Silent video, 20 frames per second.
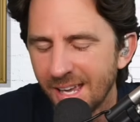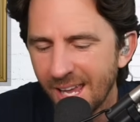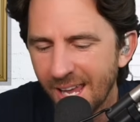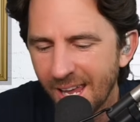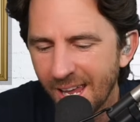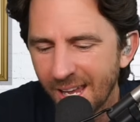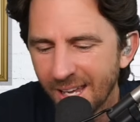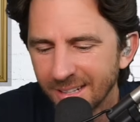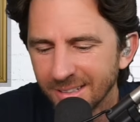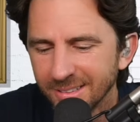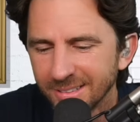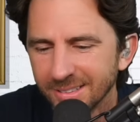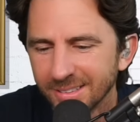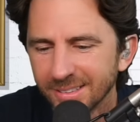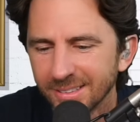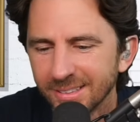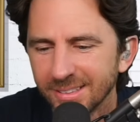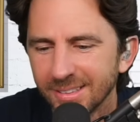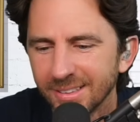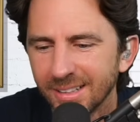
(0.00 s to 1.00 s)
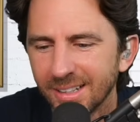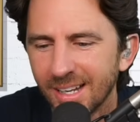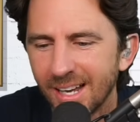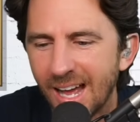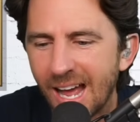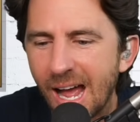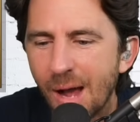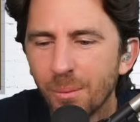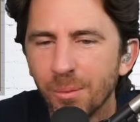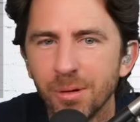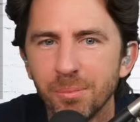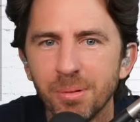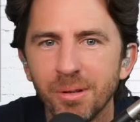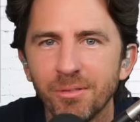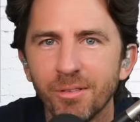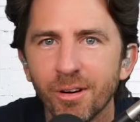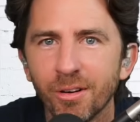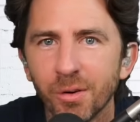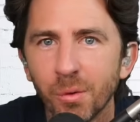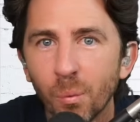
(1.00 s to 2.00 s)
And I would
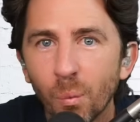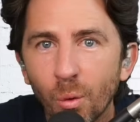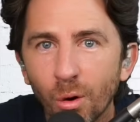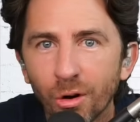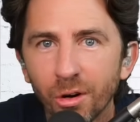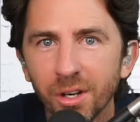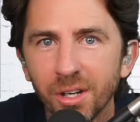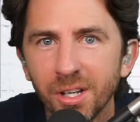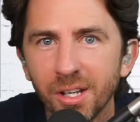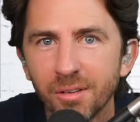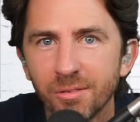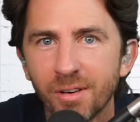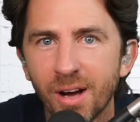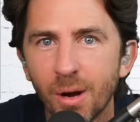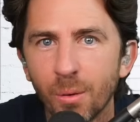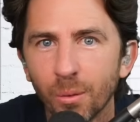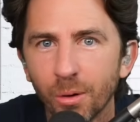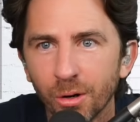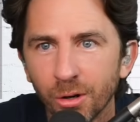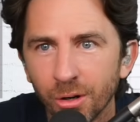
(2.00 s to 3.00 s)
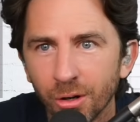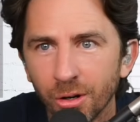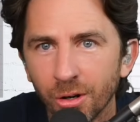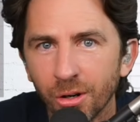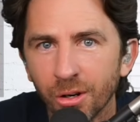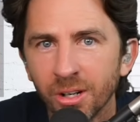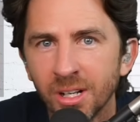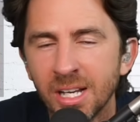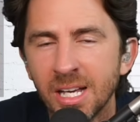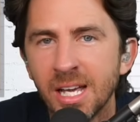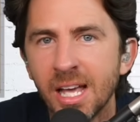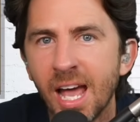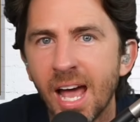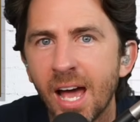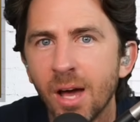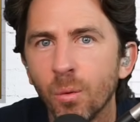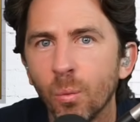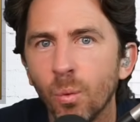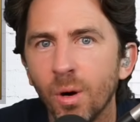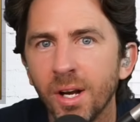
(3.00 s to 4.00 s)
be very worried if I were her
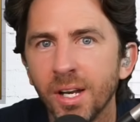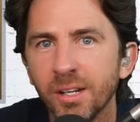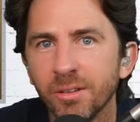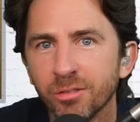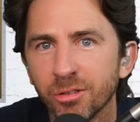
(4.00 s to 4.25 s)
at what